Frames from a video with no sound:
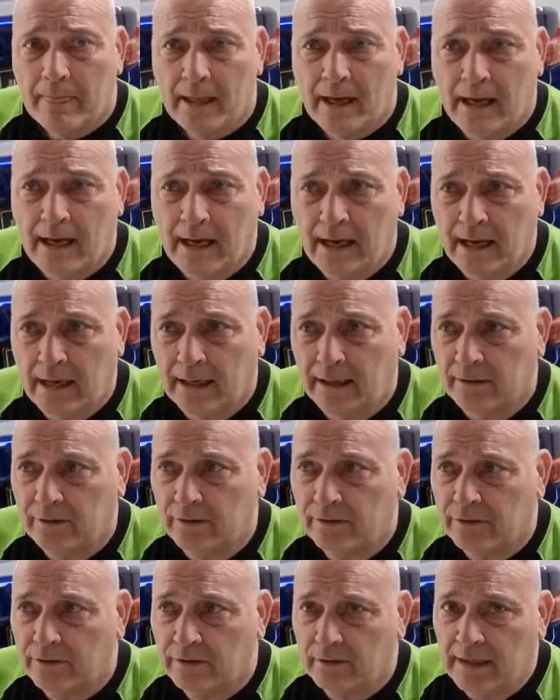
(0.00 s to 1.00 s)

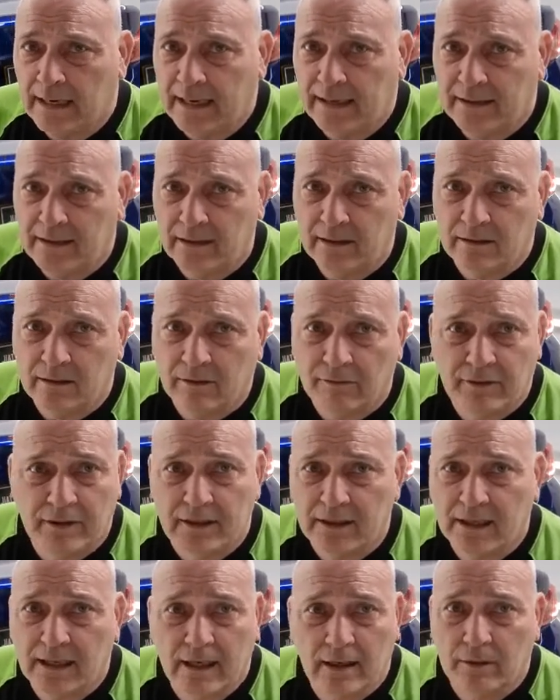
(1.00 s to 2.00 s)
and edit the
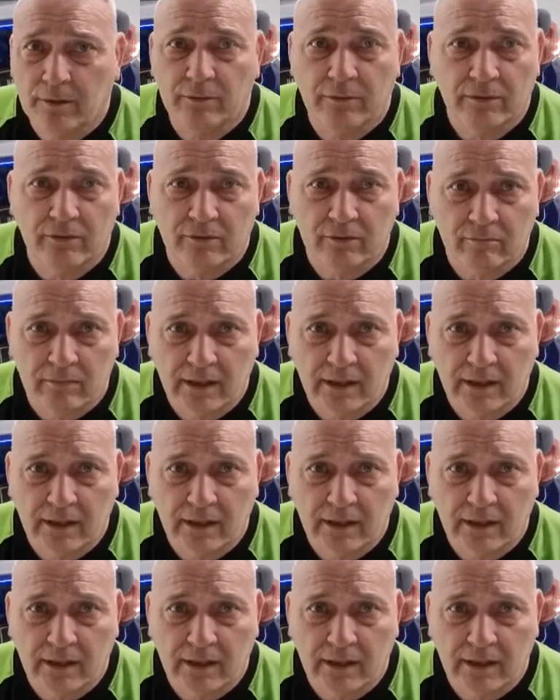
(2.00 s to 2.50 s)
videos.